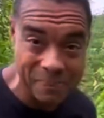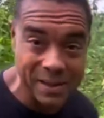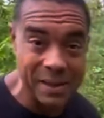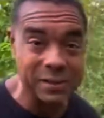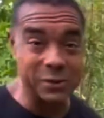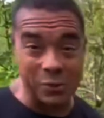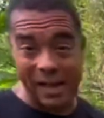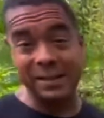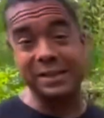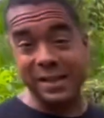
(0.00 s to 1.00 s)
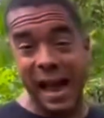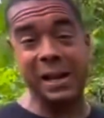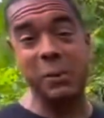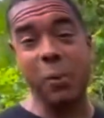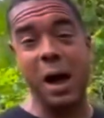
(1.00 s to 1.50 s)
So that's exactly
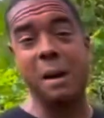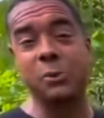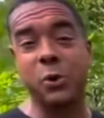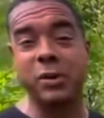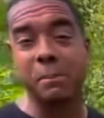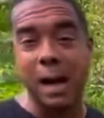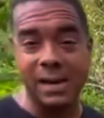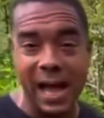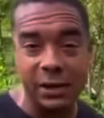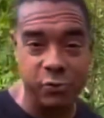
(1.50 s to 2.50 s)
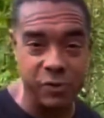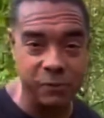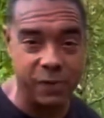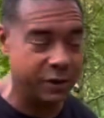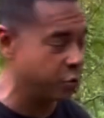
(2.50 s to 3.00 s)
why I'm using my nitrogen
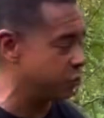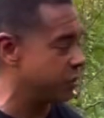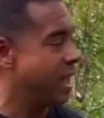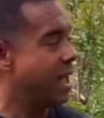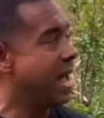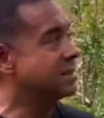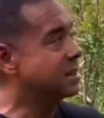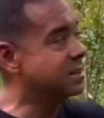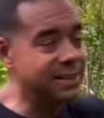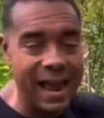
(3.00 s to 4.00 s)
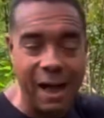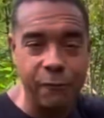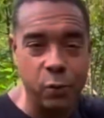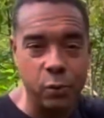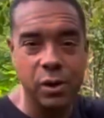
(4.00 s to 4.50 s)
fixers as a
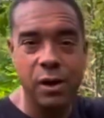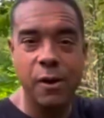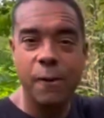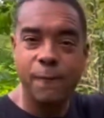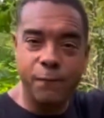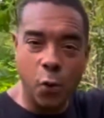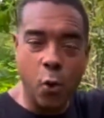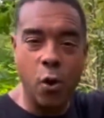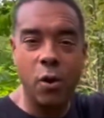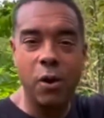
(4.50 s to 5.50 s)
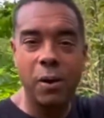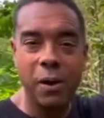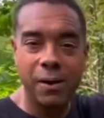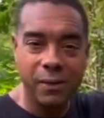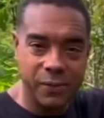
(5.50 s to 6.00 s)
scaffold for
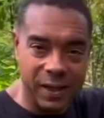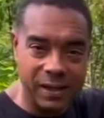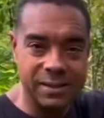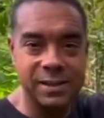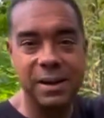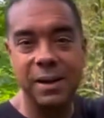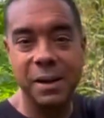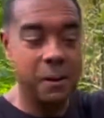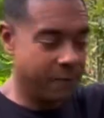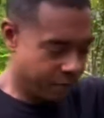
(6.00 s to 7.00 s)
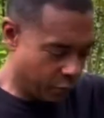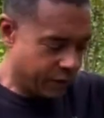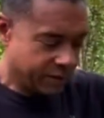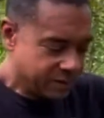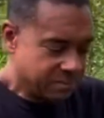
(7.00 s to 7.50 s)
this
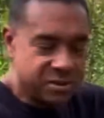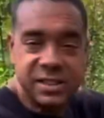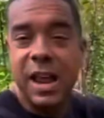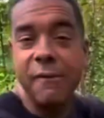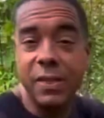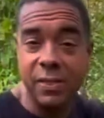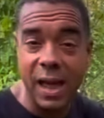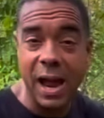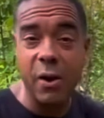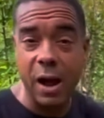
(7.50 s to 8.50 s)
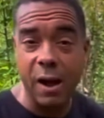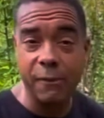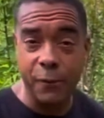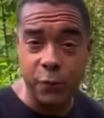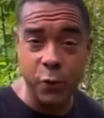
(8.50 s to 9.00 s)
7th area of the
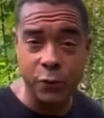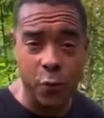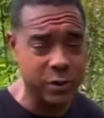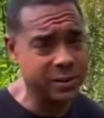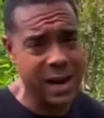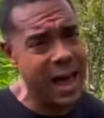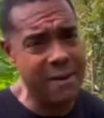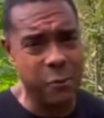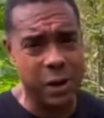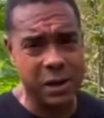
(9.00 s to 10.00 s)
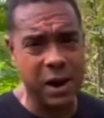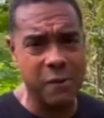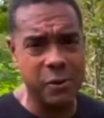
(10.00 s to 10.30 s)
food forest that I haven't really covered.